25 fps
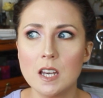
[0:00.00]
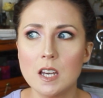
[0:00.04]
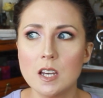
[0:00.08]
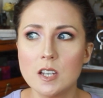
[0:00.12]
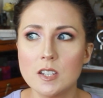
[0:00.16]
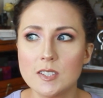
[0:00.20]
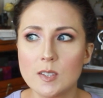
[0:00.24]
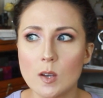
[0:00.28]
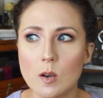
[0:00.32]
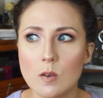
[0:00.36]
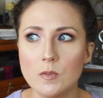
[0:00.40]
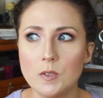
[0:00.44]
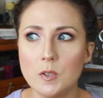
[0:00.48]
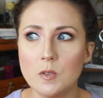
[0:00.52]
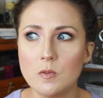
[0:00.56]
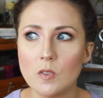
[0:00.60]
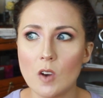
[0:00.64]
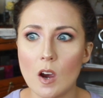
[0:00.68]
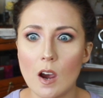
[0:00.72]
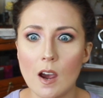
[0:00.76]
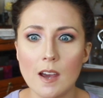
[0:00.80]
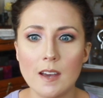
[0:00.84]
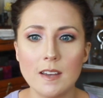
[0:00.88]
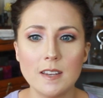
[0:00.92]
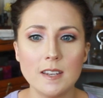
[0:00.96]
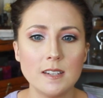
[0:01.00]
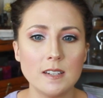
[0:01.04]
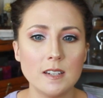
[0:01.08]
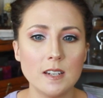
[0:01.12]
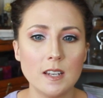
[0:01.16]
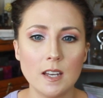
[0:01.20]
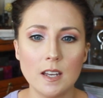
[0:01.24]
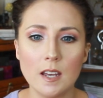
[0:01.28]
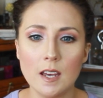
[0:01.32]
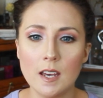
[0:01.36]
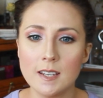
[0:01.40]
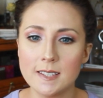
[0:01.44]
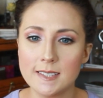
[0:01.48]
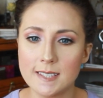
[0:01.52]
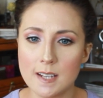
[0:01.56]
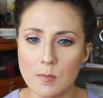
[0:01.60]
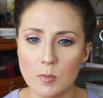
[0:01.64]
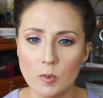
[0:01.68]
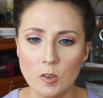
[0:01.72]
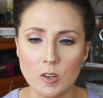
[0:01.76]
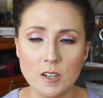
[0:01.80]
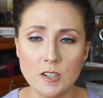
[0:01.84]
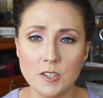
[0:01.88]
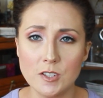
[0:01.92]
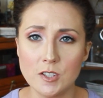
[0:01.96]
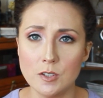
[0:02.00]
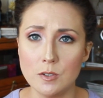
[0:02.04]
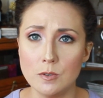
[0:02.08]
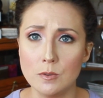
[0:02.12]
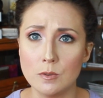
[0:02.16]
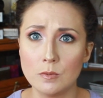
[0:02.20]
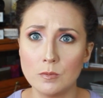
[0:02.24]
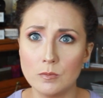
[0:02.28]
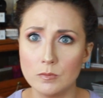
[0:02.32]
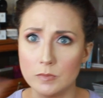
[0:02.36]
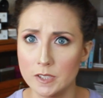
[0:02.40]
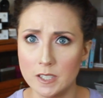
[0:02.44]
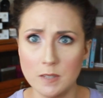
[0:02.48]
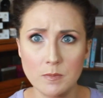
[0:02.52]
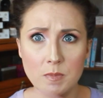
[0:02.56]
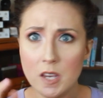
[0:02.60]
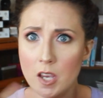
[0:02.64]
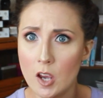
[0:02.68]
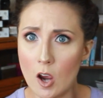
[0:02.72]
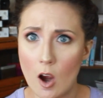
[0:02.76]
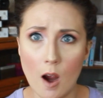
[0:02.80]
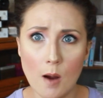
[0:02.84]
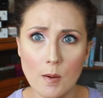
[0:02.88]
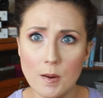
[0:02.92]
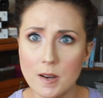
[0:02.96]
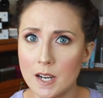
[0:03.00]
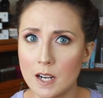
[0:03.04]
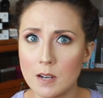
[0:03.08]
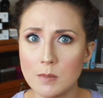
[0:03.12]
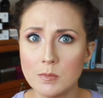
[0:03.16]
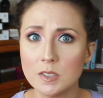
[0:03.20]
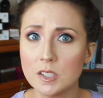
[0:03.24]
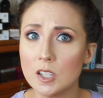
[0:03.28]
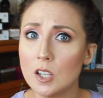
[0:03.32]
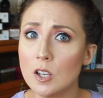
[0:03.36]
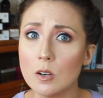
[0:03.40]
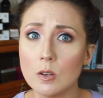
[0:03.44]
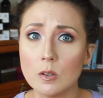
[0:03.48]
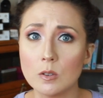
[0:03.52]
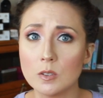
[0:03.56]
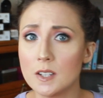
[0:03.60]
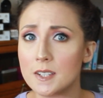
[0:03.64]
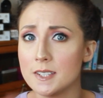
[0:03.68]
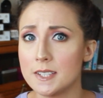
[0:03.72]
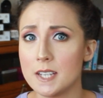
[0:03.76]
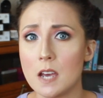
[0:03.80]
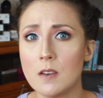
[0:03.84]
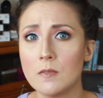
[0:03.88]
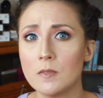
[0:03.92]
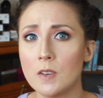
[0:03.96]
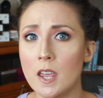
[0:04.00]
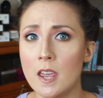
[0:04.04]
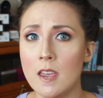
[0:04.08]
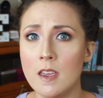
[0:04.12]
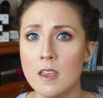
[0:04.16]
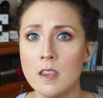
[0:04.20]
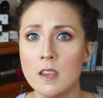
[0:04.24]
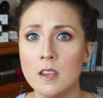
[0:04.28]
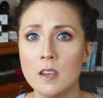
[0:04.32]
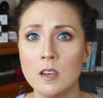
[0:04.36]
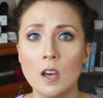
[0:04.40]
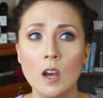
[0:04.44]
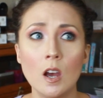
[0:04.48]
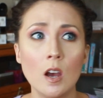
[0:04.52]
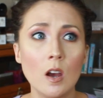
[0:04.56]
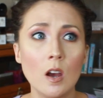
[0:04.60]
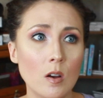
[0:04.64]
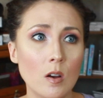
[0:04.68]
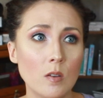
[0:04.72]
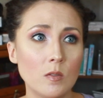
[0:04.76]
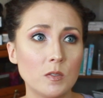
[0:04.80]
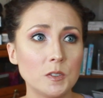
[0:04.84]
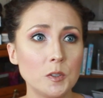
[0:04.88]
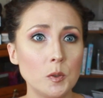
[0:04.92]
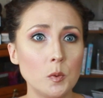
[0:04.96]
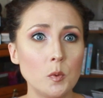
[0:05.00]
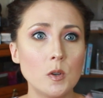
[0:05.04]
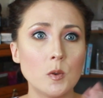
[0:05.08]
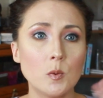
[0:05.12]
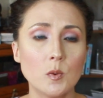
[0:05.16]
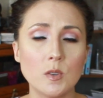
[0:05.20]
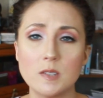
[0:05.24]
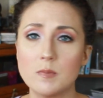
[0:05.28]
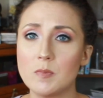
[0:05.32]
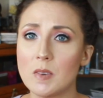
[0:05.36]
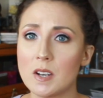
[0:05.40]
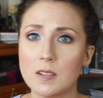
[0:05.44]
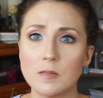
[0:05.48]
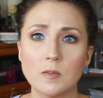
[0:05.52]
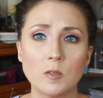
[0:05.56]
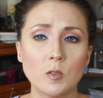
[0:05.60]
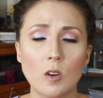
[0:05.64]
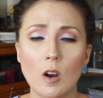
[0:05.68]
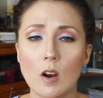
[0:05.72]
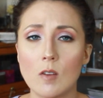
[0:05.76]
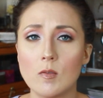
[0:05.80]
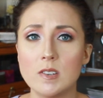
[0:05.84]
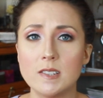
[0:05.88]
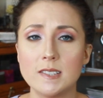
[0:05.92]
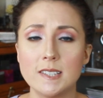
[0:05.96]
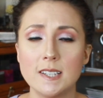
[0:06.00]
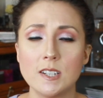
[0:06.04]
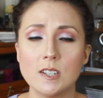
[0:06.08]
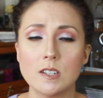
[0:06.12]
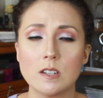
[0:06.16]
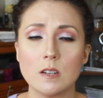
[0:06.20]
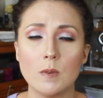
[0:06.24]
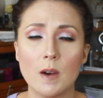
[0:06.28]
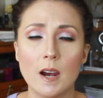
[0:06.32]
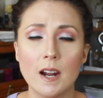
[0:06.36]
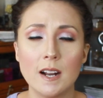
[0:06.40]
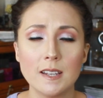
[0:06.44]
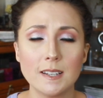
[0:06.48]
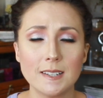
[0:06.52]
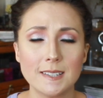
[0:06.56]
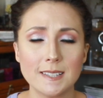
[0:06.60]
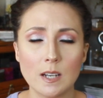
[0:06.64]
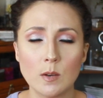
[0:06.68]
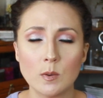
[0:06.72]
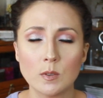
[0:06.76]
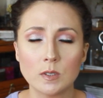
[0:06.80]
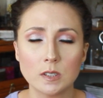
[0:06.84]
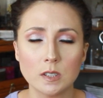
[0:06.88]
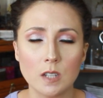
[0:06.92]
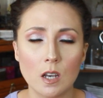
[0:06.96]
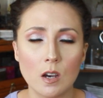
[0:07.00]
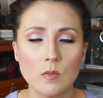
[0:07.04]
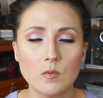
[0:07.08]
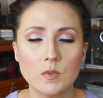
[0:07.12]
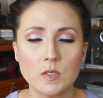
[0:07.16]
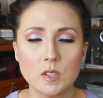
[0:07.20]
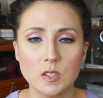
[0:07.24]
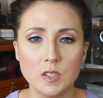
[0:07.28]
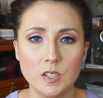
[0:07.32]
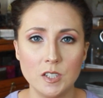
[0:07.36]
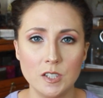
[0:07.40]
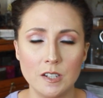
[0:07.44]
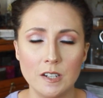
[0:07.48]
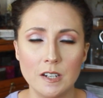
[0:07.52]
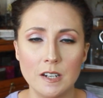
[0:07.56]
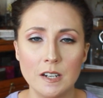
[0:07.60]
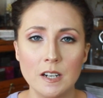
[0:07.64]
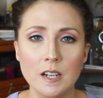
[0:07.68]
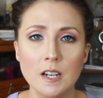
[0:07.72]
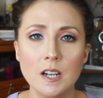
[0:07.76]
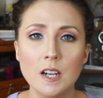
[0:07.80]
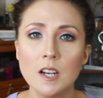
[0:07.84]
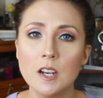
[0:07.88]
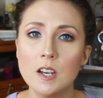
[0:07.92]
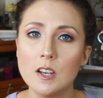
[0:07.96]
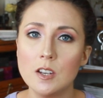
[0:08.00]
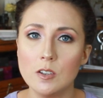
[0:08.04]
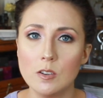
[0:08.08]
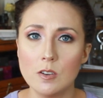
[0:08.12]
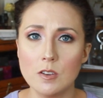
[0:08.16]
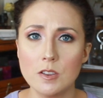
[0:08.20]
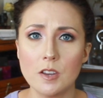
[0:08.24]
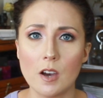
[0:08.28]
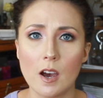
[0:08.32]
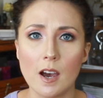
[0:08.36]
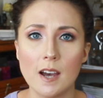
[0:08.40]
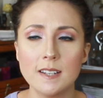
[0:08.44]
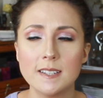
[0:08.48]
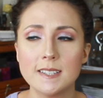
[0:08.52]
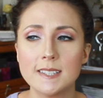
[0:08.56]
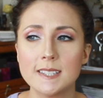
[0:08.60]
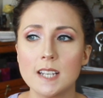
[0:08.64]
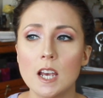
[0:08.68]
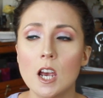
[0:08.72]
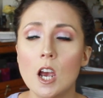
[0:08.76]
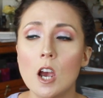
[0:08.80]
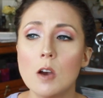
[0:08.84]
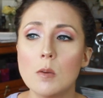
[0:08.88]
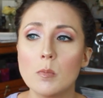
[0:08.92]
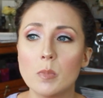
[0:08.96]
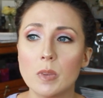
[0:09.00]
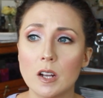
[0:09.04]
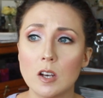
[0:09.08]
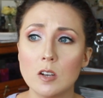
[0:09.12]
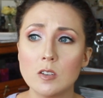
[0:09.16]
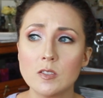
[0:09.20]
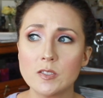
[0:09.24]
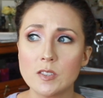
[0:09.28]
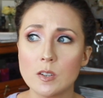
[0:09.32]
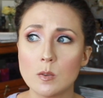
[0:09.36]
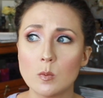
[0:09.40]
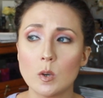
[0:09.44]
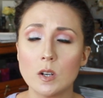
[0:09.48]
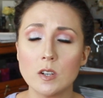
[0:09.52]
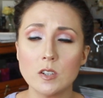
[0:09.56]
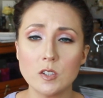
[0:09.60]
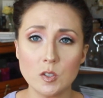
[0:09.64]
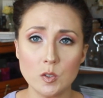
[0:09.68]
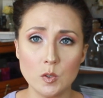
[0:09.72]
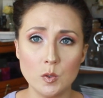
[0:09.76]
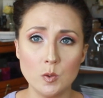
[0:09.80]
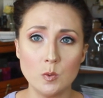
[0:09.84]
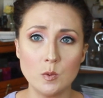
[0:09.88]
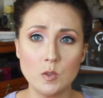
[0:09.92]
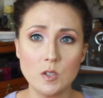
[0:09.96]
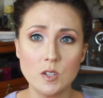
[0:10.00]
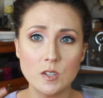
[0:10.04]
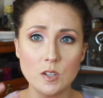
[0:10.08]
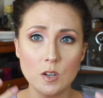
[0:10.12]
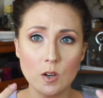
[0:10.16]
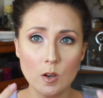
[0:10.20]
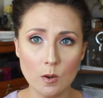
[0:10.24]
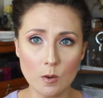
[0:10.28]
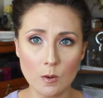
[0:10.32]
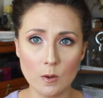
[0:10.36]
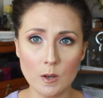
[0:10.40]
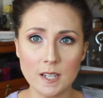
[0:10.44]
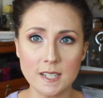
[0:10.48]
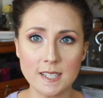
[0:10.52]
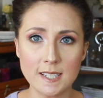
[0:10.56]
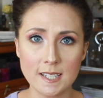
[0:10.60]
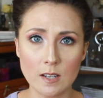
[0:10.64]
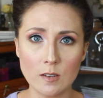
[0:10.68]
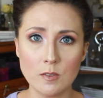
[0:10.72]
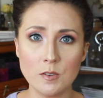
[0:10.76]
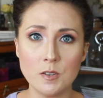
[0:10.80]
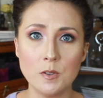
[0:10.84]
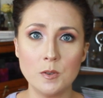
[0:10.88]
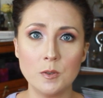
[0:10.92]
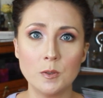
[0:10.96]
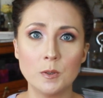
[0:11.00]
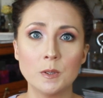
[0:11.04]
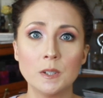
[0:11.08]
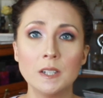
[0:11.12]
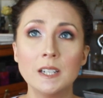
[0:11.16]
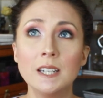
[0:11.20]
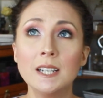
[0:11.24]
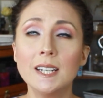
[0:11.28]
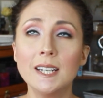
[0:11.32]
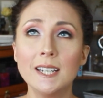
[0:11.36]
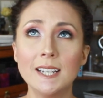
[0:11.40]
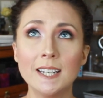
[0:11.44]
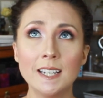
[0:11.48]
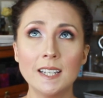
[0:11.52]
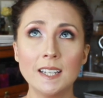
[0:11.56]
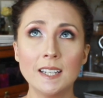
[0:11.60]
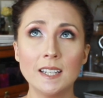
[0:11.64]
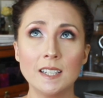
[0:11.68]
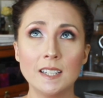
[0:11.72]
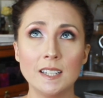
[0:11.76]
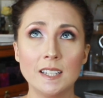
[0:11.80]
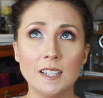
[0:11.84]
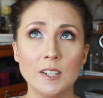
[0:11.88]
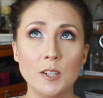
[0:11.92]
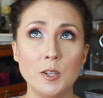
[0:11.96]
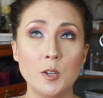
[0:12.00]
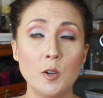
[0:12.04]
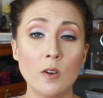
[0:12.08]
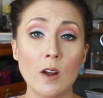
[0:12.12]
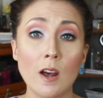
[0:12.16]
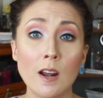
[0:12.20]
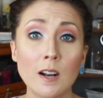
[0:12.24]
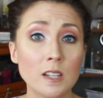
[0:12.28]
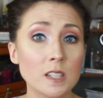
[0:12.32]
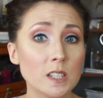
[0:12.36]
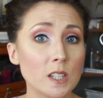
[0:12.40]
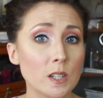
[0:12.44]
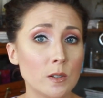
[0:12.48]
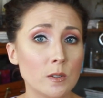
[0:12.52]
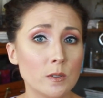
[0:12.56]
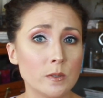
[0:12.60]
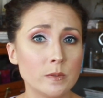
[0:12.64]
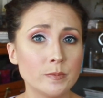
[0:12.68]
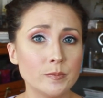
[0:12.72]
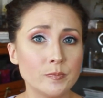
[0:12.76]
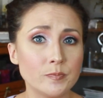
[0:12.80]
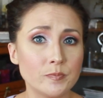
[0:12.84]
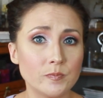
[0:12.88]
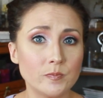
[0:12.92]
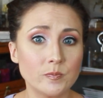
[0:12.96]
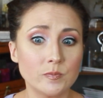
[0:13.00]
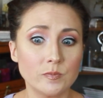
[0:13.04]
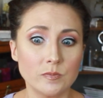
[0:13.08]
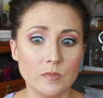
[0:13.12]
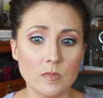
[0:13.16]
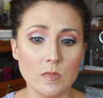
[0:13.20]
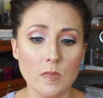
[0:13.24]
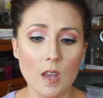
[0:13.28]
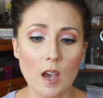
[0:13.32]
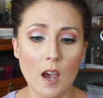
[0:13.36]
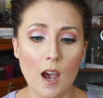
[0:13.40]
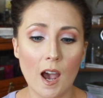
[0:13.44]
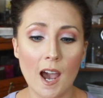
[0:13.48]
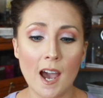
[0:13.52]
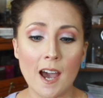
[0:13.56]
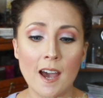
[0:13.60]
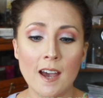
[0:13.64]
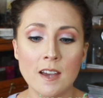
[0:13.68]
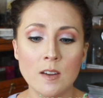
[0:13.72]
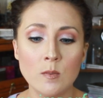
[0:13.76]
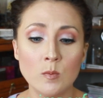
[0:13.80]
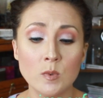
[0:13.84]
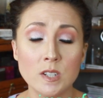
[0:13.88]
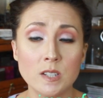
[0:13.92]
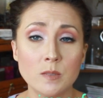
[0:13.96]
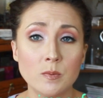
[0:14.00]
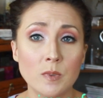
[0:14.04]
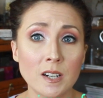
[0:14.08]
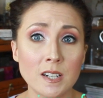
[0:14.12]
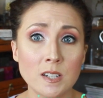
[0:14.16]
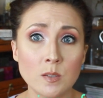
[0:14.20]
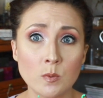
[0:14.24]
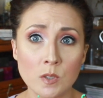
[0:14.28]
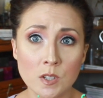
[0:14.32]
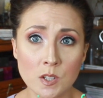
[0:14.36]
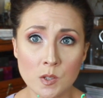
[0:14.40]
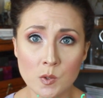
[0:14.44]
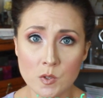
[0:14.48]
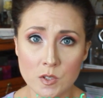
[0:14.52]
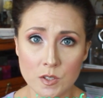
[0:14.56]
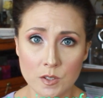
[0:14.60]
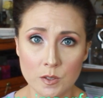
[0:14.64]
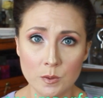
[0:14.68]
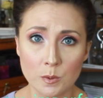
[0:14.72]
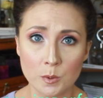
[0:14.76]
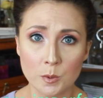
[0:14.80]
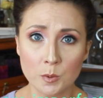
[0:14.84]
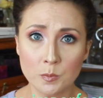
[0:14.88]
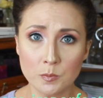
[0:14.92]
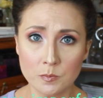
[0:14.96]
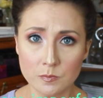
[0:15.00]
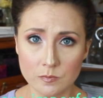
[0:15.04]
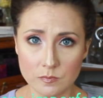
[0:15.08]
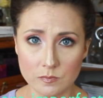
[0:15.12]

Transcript: So if you've got a separate issue, leave me a comment down below. Let's have a fluid, respectful conversation about it, because I would love to hear your thoughts. But I also want to show and tell you, you're not alone. I respect what you do.